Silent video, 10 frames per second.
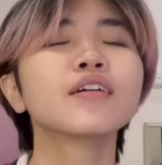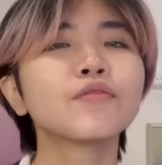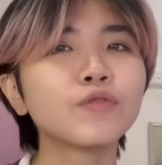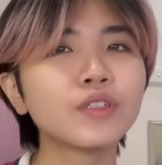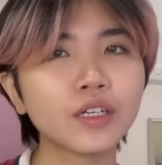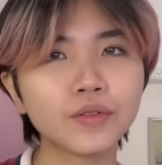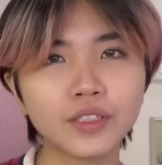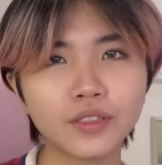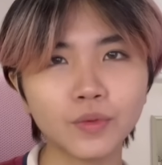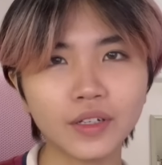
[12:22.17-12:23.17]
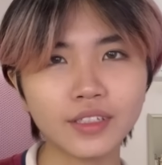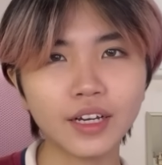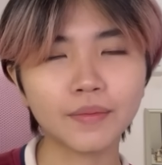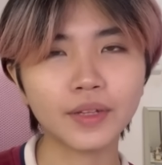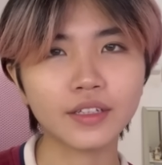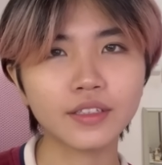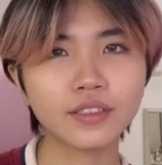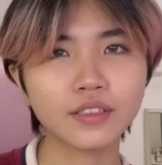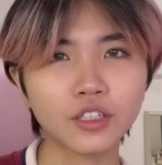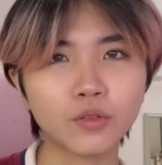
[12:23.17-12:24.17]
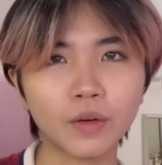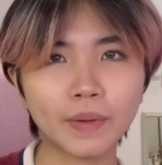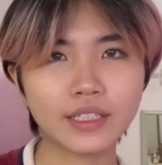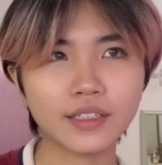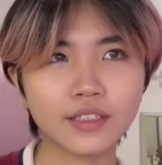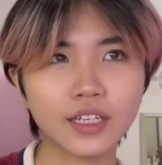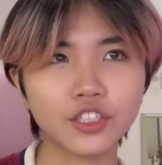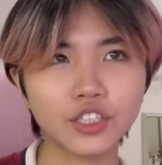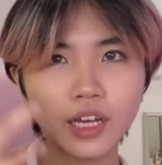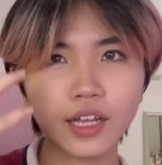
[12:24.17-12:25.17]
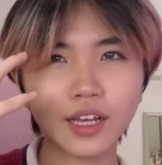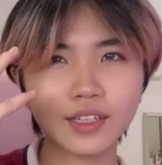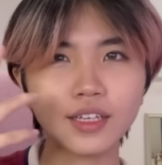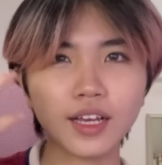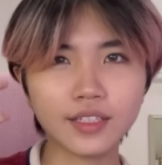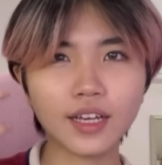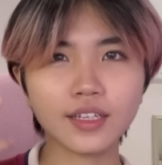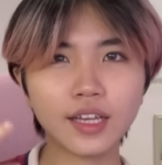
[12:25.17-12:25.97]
There was one time like this girl walked past us and she had like the exact